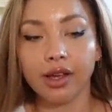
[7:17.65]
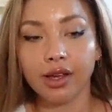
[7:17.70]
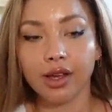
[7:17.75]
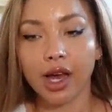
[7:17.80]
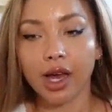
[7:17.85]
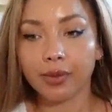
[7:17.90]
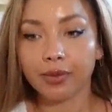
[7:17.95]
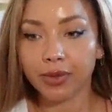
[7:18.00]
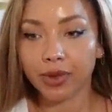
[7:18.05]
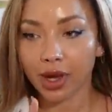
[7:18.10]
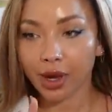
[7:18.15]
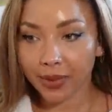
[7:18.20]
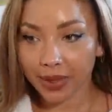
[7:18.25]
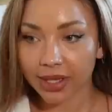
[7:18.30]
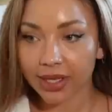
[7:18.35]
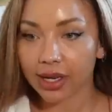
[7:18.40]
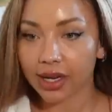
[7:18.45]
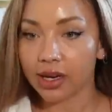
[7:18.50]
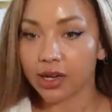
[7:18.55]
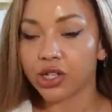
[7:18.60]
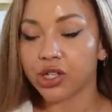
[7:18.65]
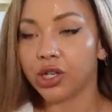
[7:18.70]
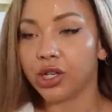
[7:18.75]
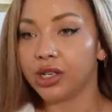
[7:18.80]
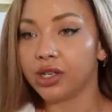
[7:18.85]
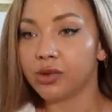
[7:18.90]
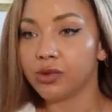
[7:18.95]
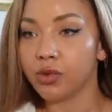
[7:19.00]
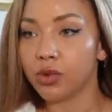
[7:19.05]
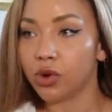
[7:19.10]
I, the Ibiza collection
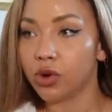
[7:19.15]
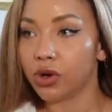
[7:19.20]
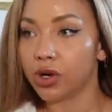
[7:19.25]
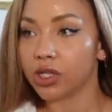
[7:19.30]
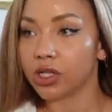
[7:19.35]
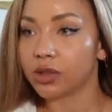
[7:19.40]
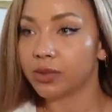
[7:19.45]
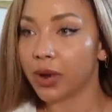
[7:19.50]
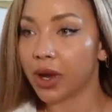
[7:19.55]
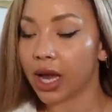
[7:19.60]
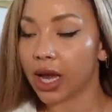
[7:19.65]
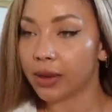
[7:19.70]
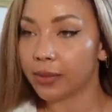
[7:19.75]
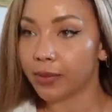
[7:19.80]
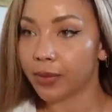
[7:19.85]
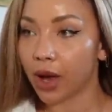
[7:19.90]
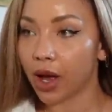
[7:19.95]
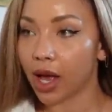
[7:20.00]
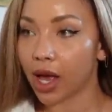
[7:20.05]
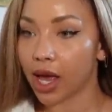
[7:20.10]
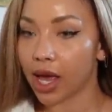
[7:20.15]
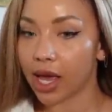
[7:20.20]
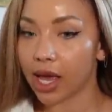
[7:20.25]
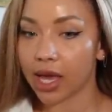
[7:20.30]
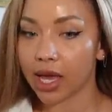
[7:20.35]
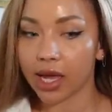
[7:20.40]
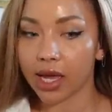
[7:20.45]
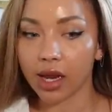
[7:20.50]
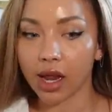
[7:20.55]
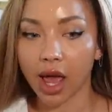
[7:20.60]
is more inspired
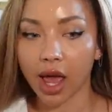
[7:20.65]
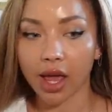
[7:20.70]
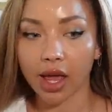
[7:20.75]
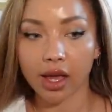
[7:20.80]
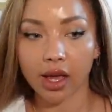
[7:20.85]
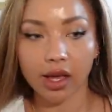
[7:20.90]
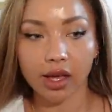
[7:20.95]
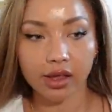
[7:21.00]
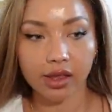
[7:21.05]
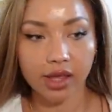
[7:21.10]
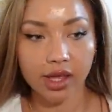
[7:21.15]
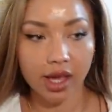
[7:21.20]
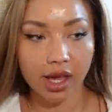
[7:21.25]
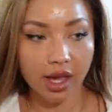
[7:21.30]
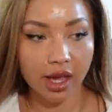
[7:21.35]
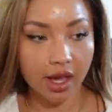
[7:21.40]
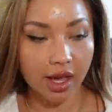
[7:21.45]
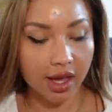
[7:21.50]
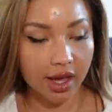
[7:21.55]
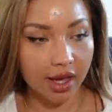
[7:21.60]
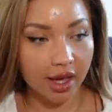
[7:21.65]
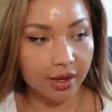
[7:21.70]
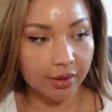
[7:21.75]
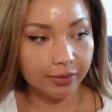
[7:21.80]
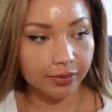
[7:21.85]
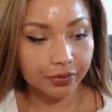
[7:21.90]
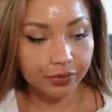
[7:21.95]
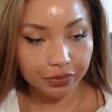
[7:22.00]
by like the